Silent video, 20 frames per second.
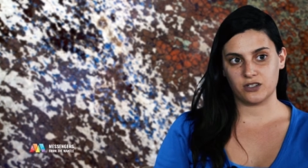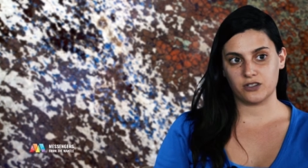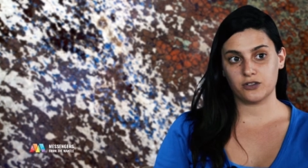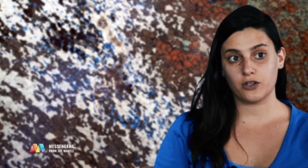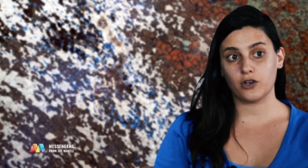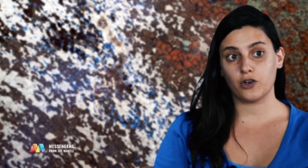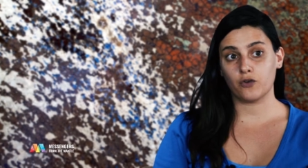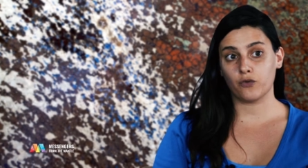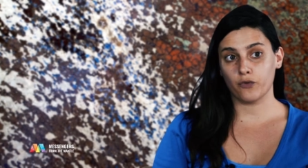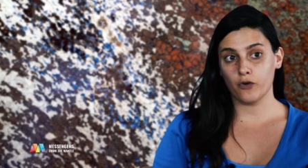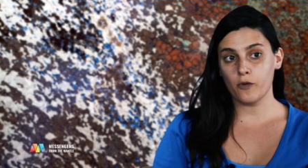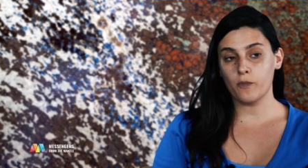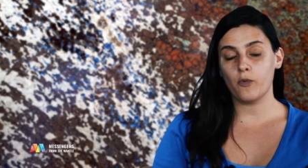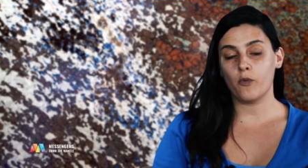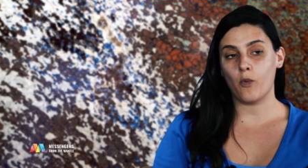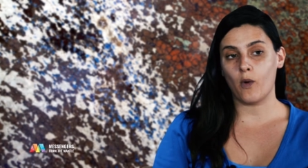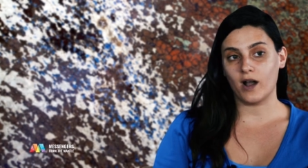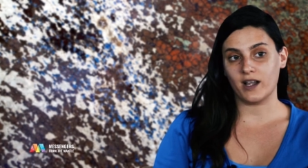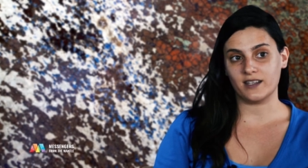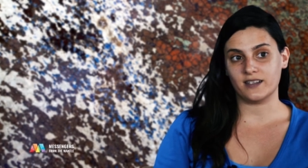So group
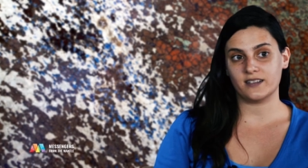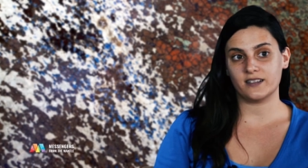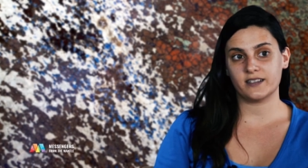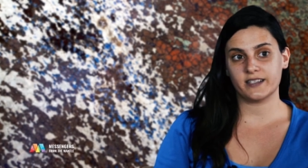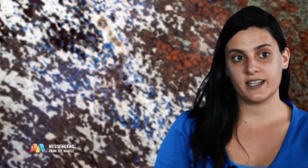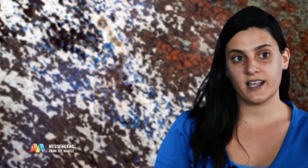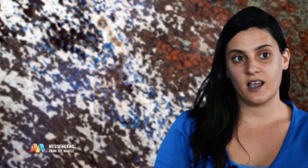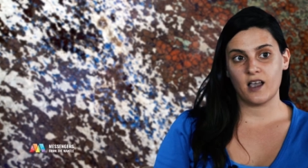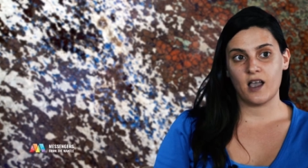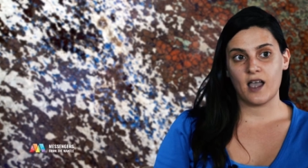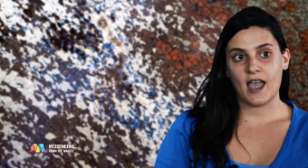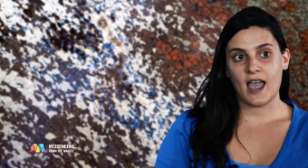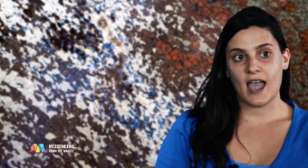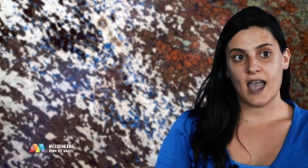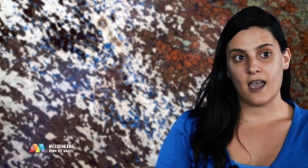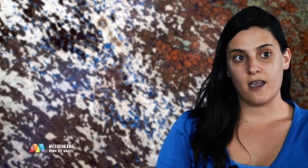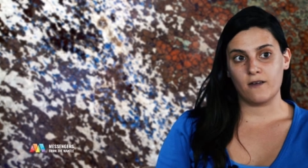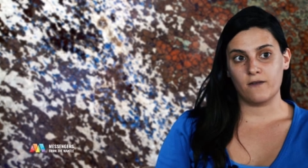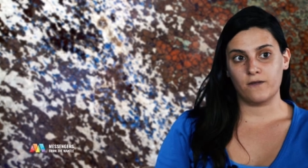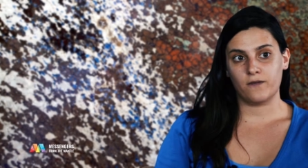1s
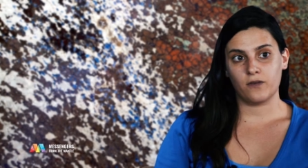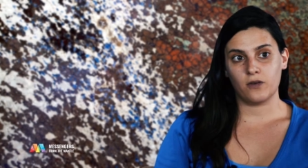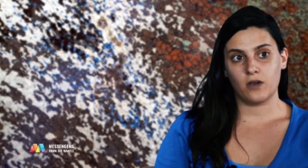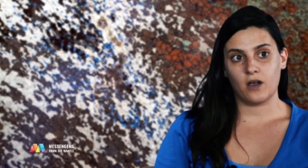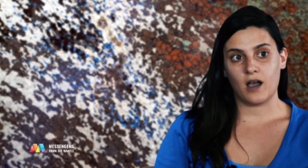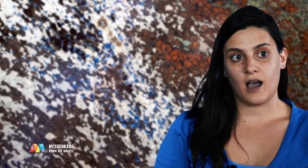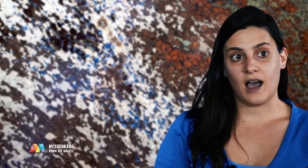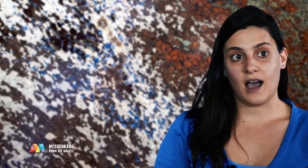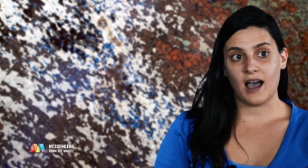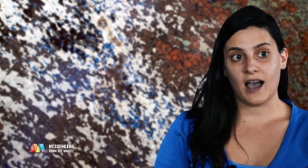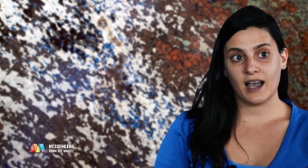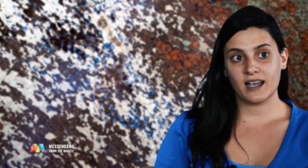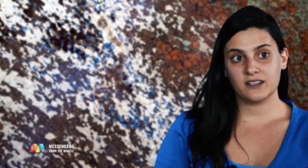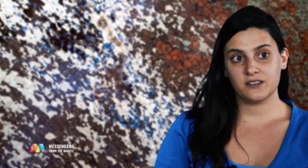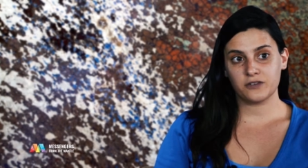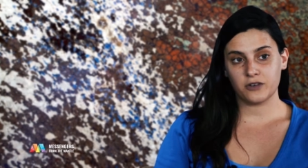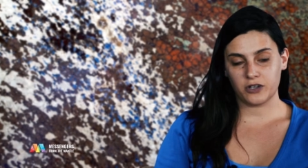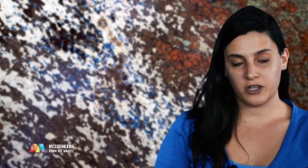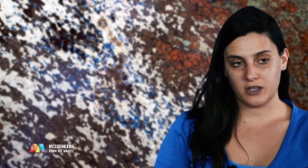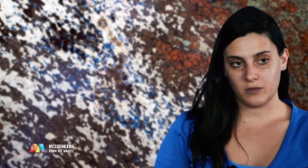have high
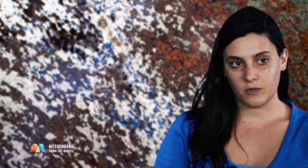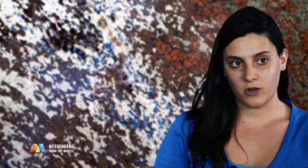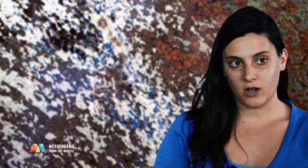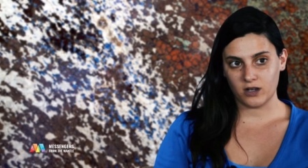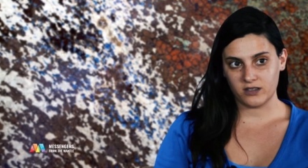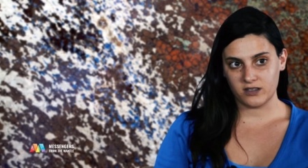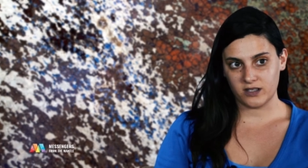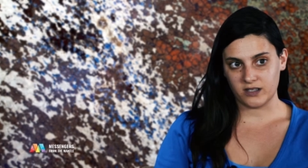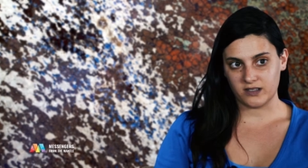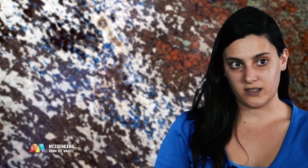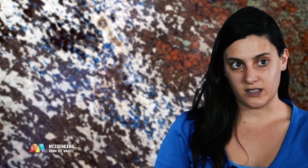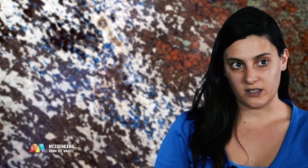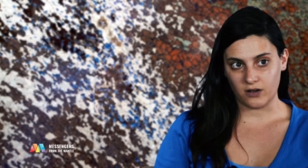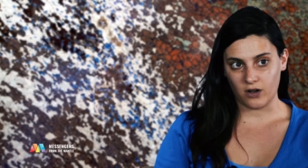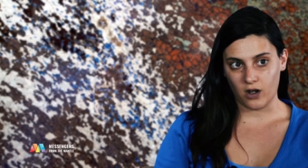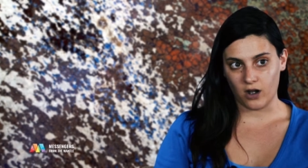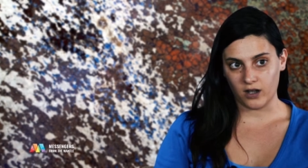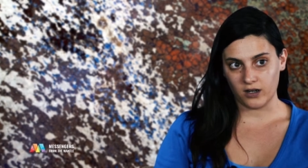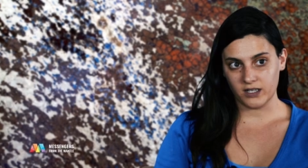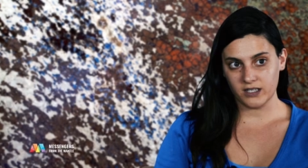sodium content in
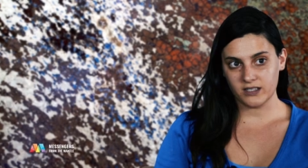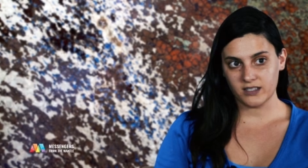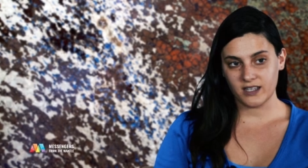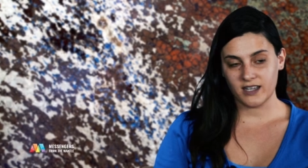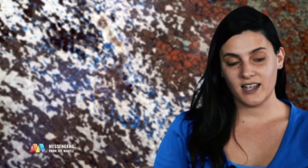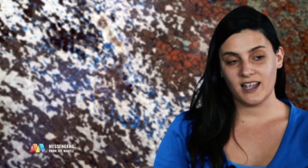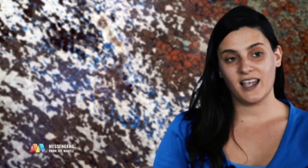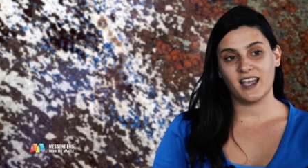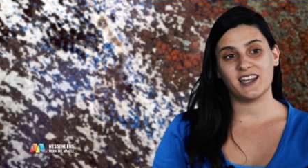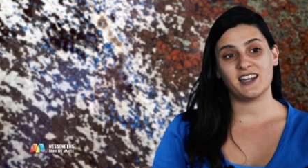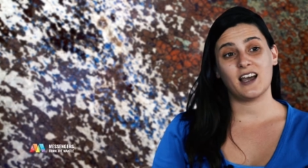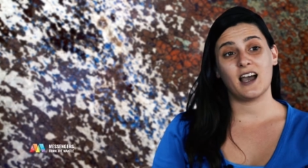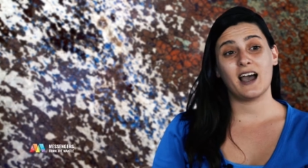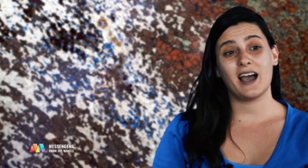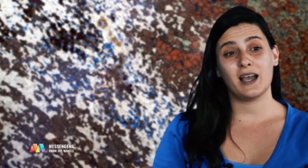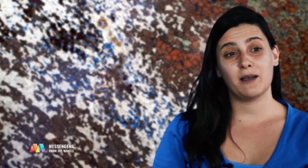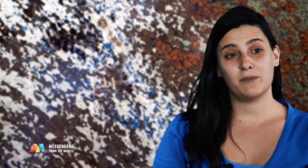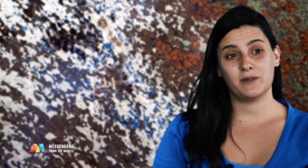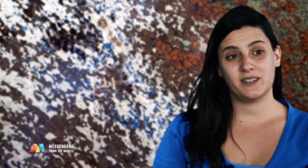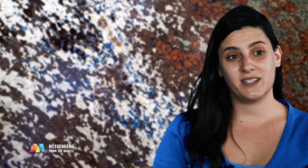garnet and
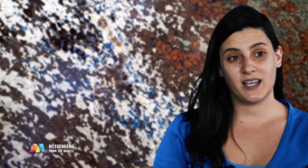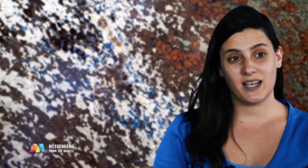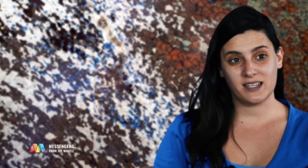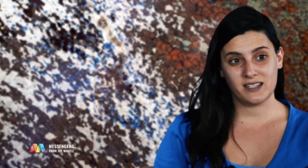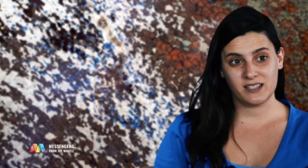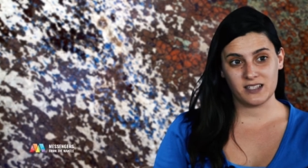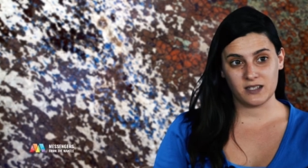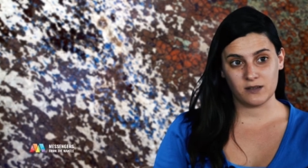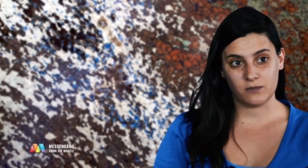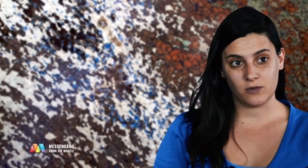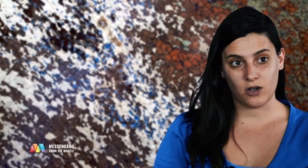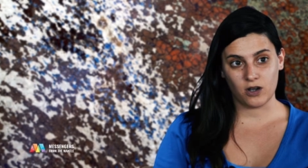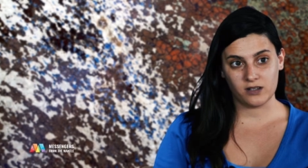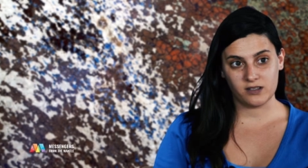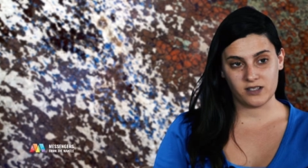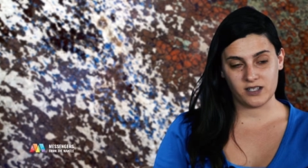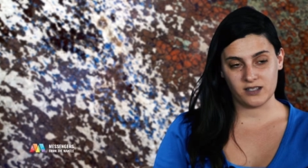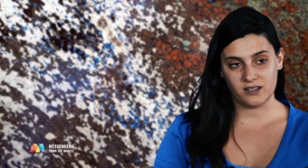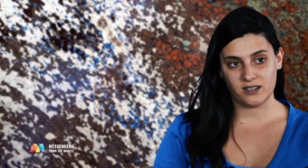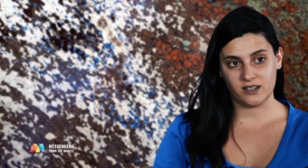high potassium
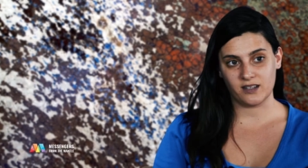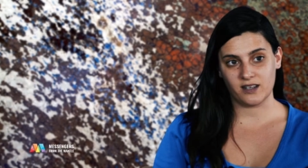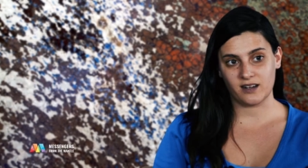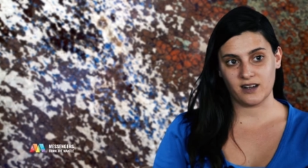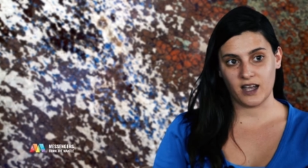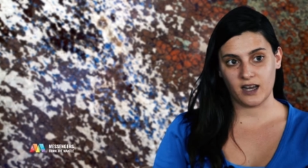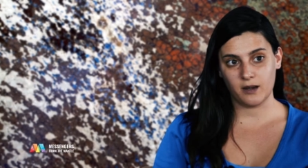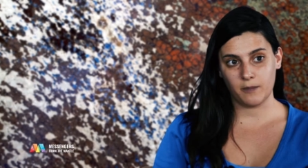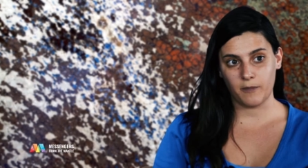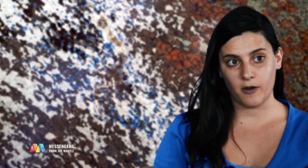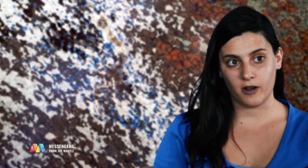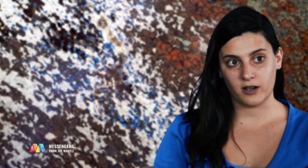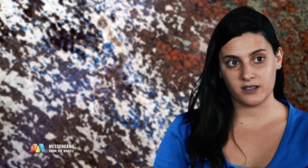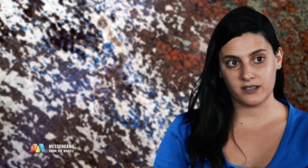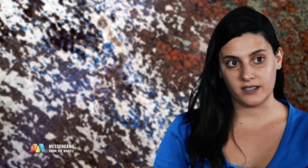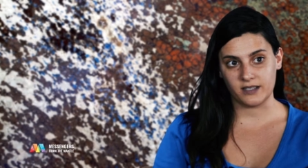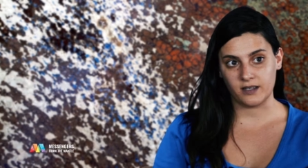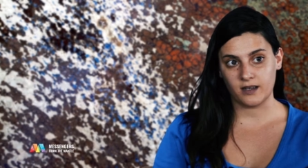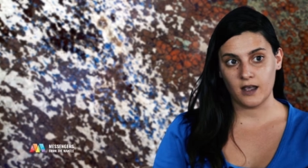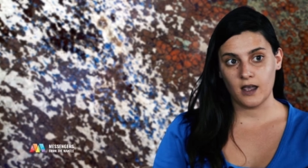content in the
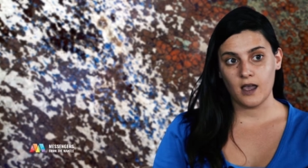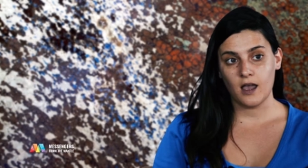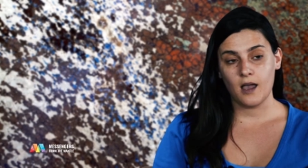clinoparexine,